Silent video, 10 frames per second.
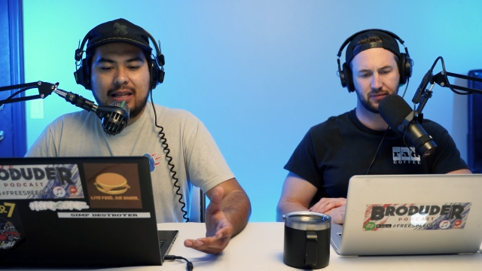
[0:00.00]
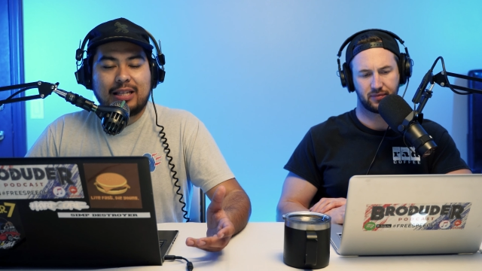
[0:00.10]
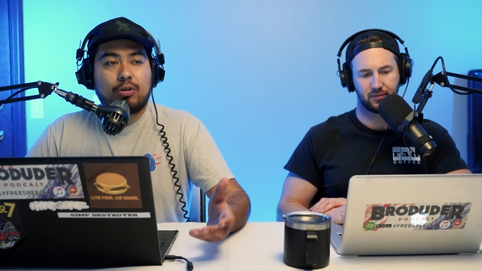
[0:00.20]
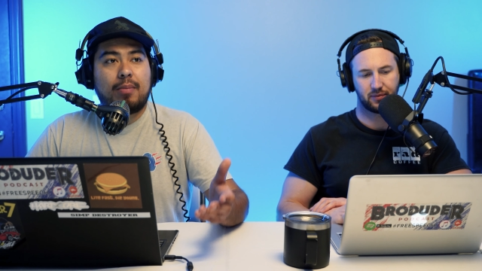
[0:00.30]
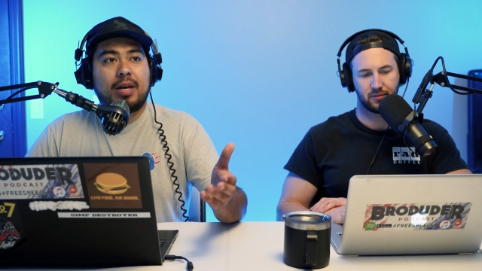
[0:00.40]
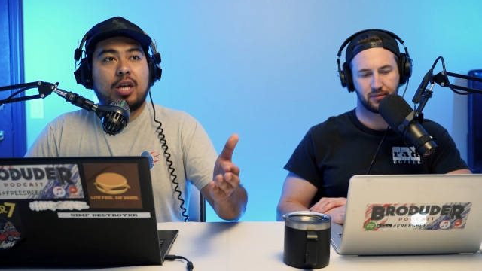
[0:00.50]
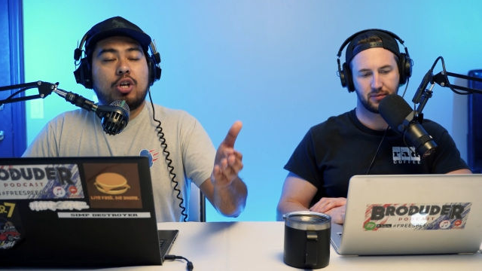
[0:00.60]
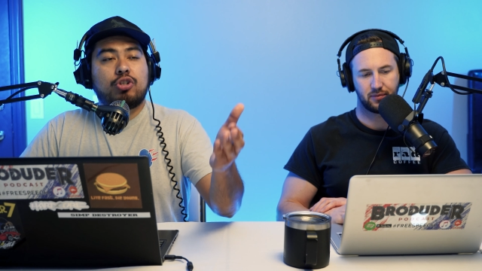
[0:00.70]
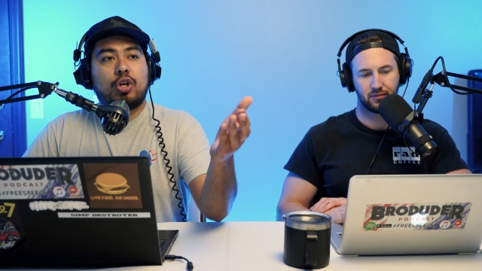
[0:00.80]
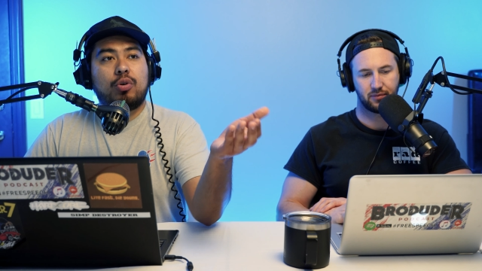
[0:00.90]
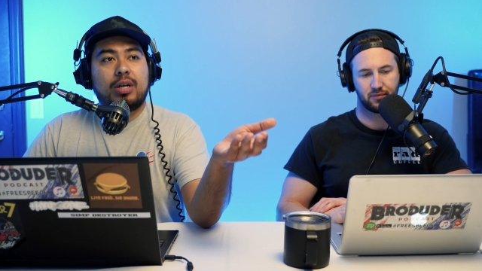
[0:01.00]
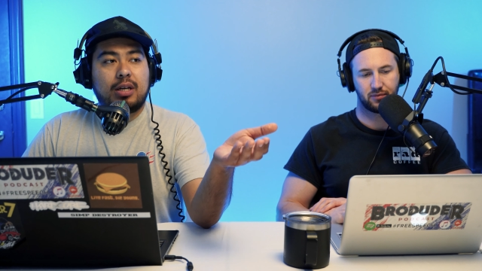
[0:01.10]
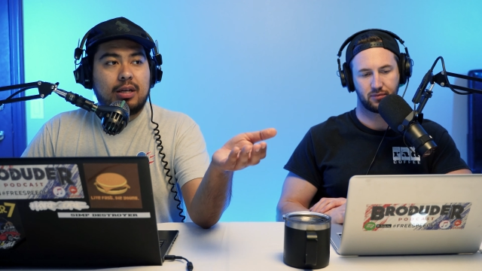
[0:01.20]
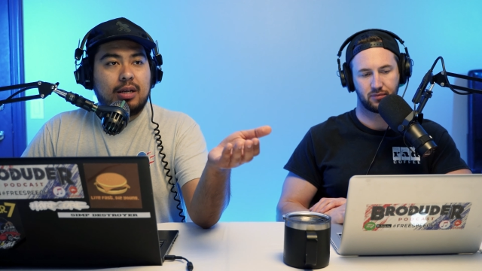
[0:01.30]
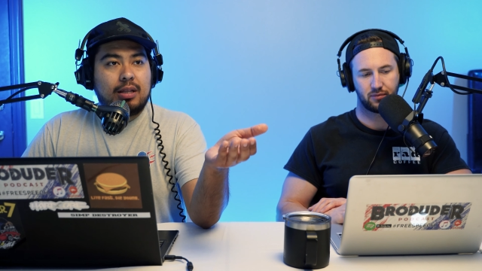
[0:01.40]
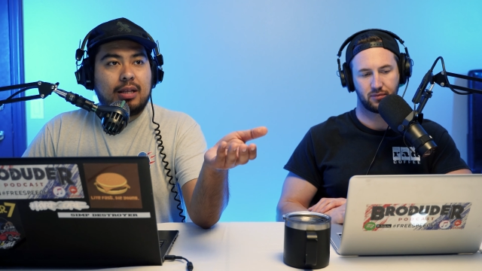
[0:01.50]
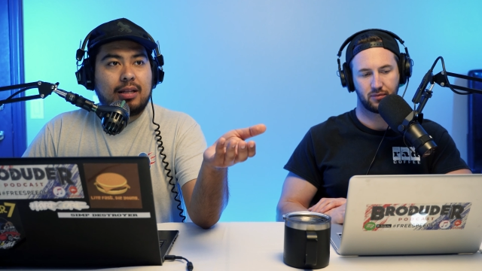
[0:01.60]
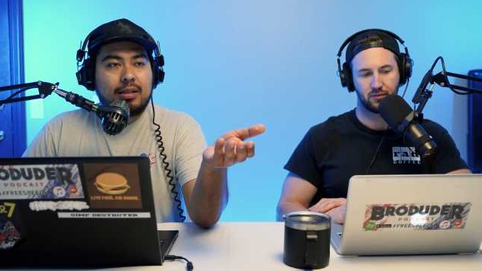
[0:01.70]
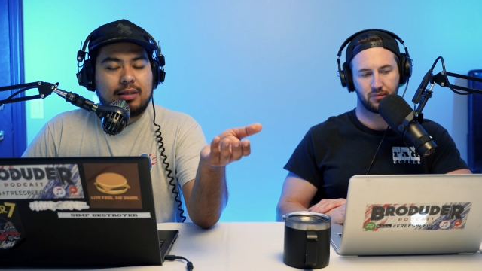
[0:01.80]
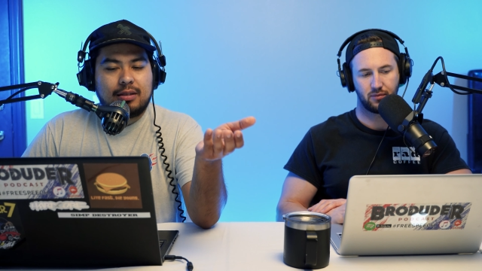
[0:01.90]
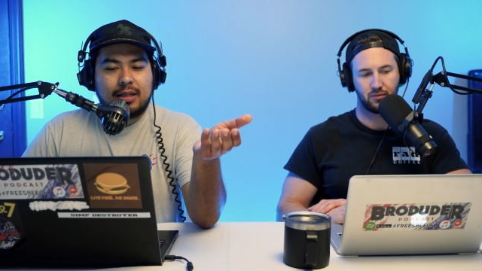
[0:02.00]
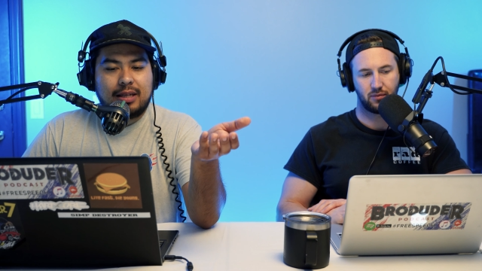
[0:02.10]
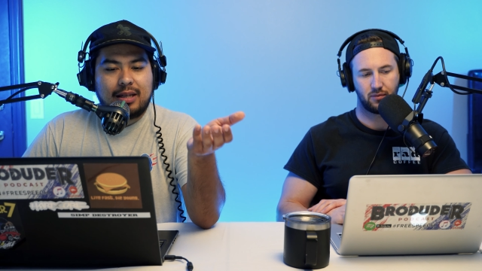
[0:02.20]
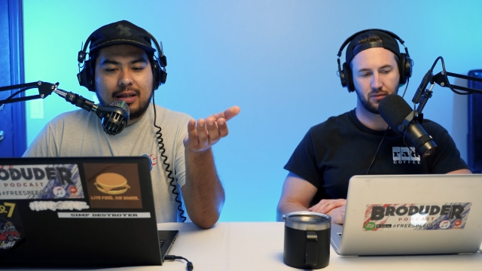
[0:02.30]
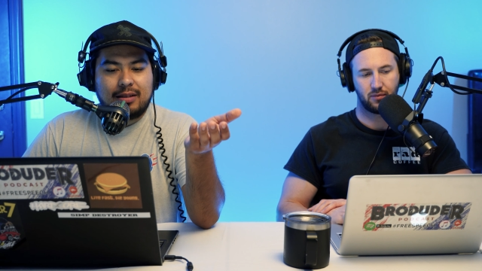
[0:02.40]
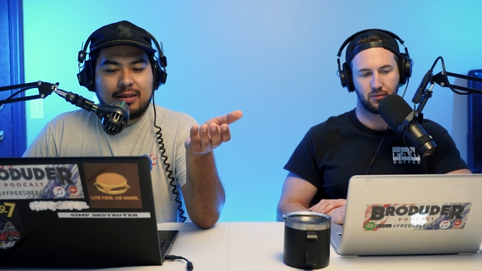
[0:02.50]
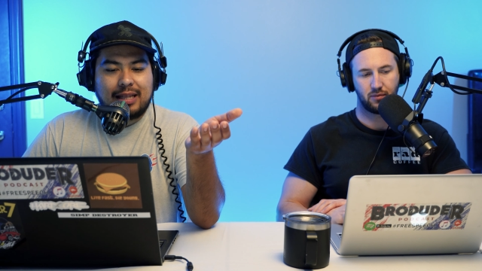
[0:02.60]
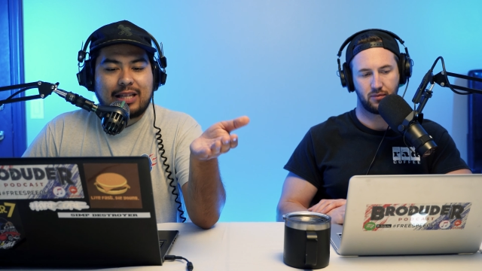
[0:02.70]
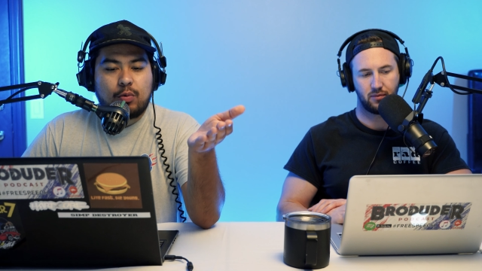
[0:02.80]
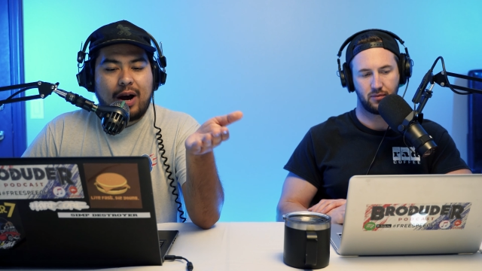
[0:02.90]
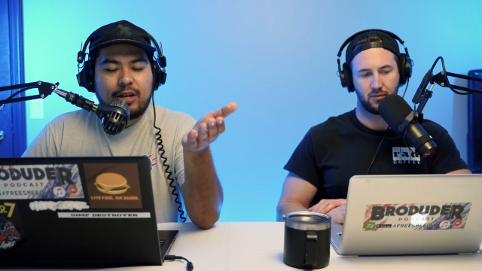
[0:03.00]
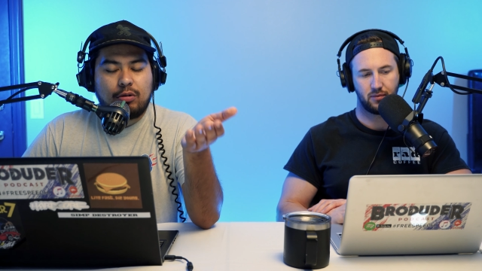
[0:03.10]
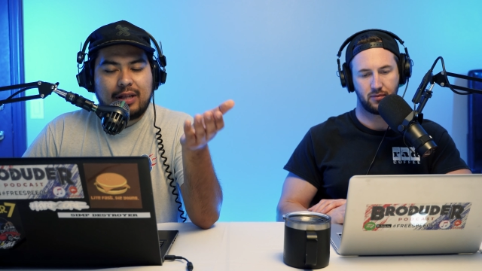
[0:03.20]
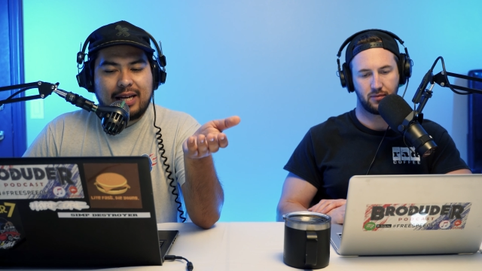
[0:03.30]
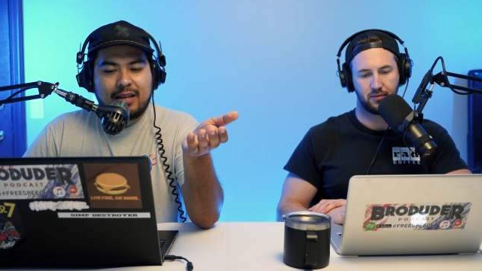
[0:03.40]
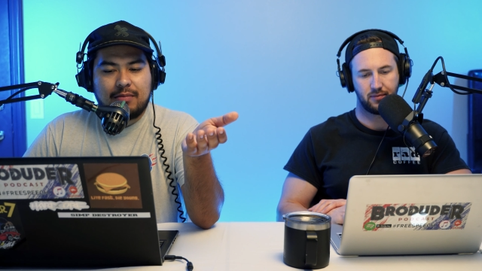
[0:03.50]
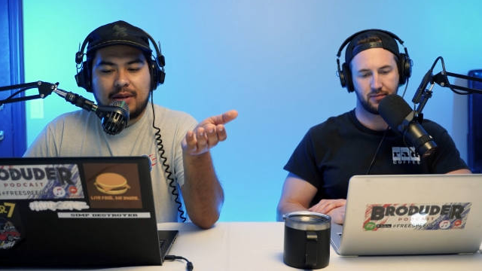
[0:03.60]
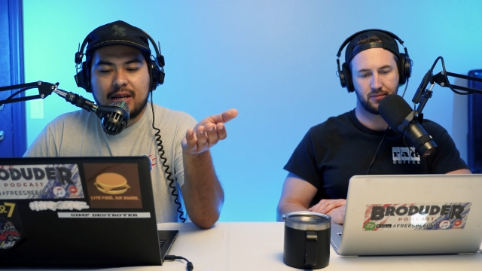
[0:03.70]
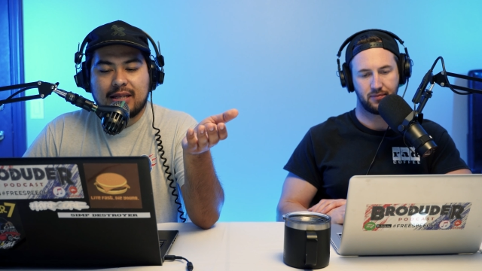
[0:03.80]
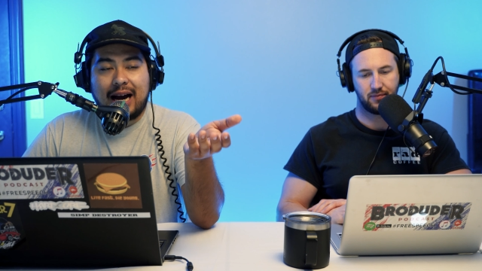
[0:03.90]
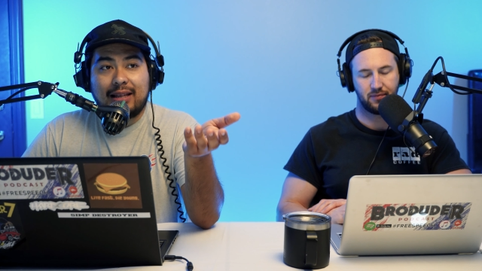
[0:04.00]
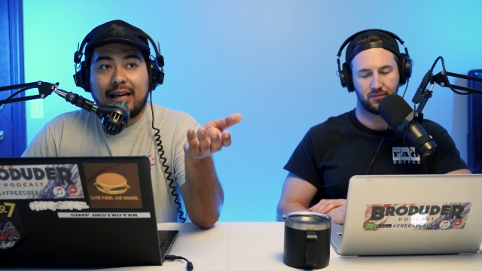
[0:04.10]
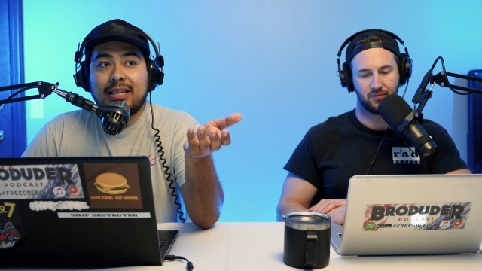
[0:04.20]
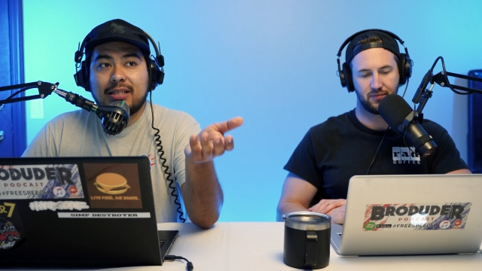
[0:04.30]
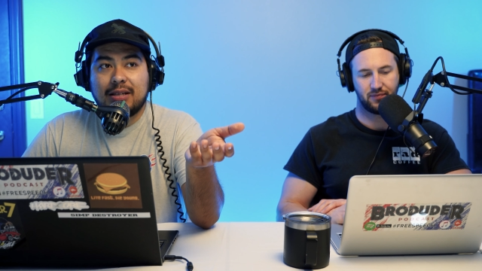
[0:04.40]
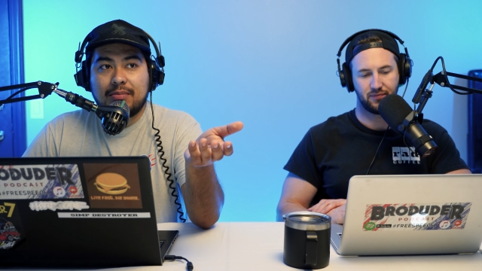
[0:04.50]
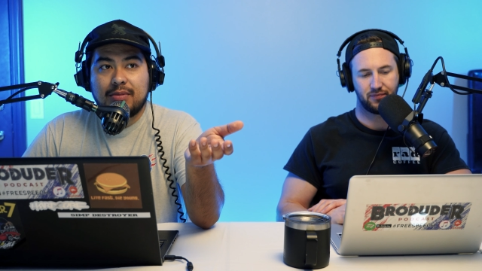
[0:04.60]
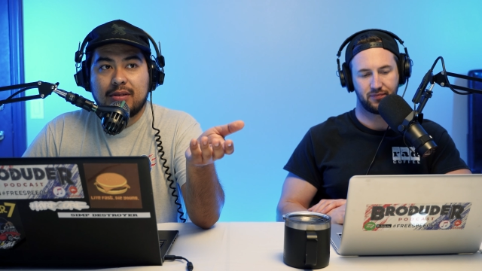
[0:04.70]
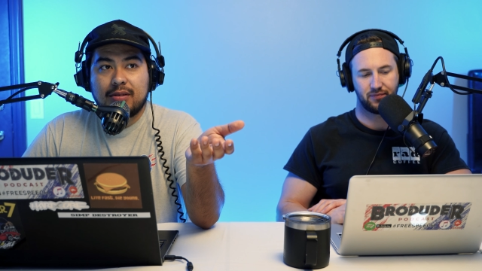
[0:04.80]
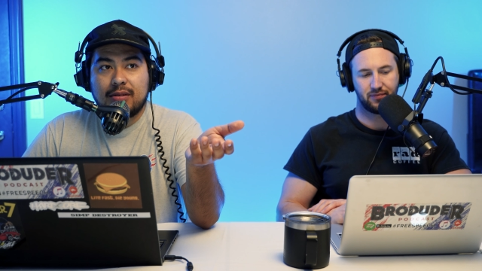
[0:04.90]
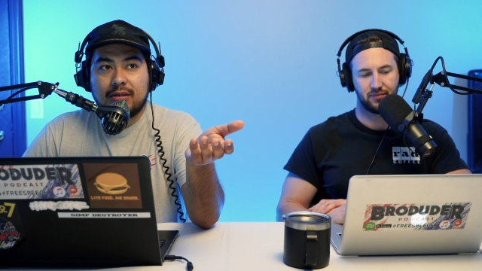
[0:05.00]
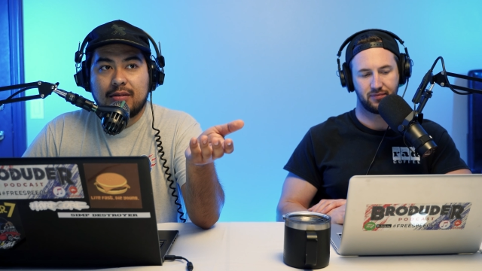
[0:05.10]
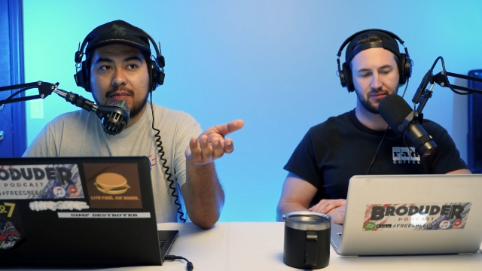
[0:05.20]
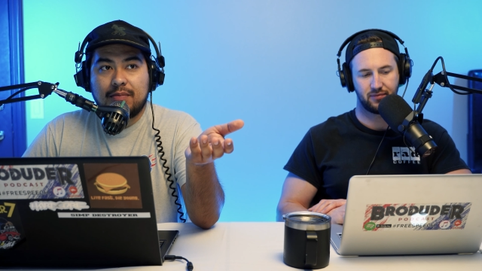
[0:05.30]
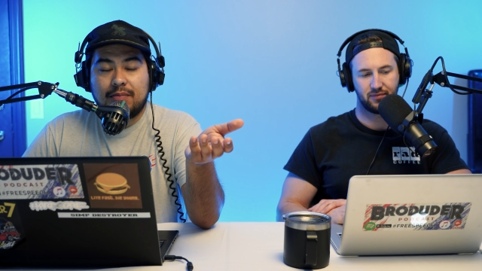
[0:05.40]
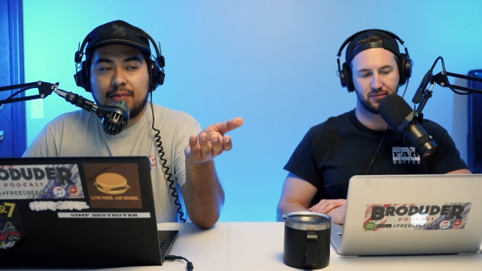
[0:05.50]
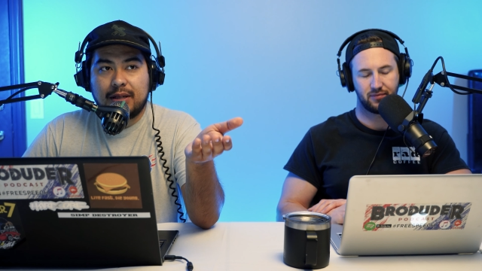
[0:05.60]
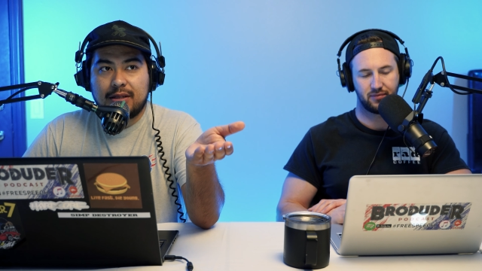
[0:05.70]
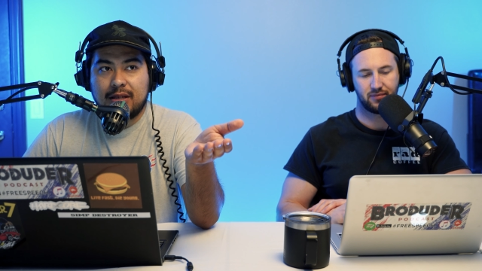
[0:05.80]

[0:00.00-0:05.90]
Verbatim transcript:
Speaker 1: That's what I mean. So it, that's why I don't like it because I like Sims, but